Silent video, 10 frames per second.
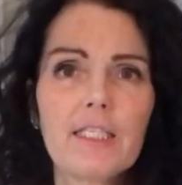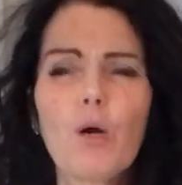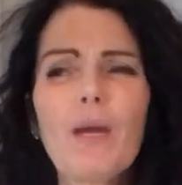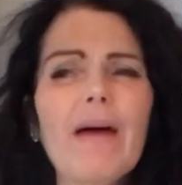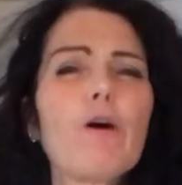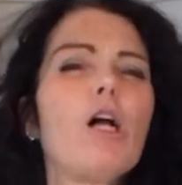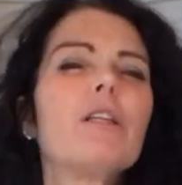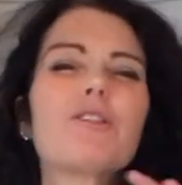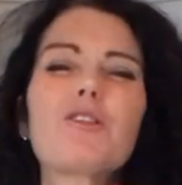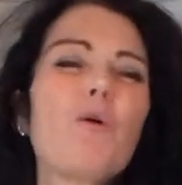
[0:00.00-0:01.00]
You know, we have
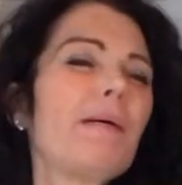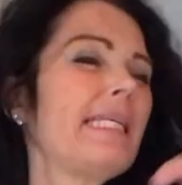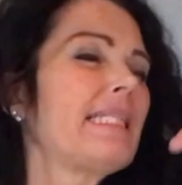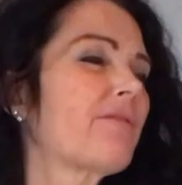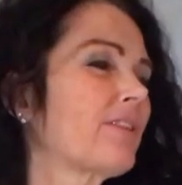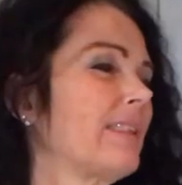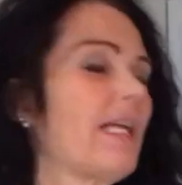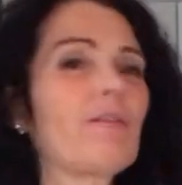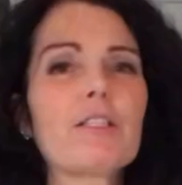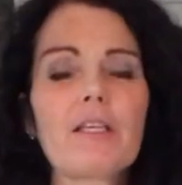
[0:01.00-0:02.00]
all so many different
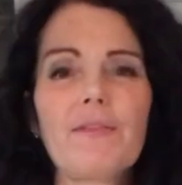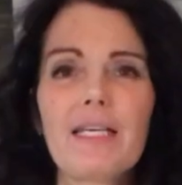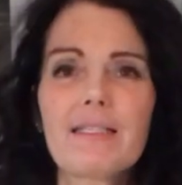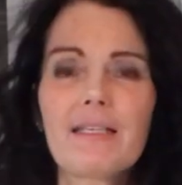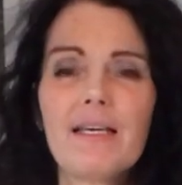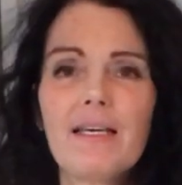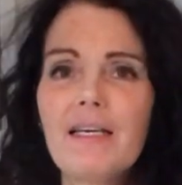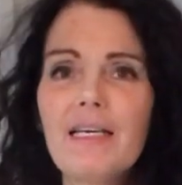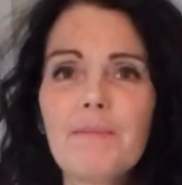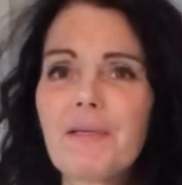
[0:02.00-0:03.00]
levels of this.
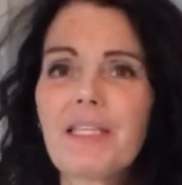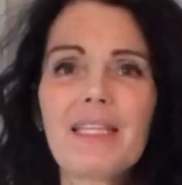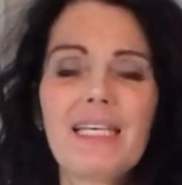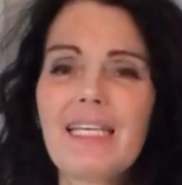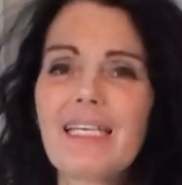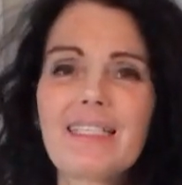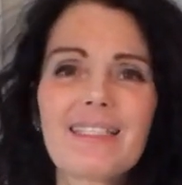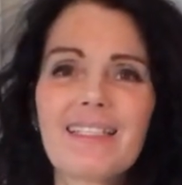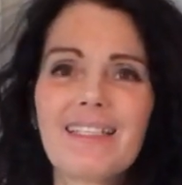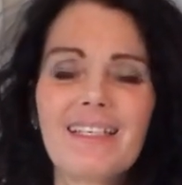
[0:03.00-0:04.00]
But the thing
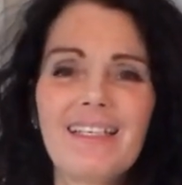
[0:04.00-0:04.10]
is,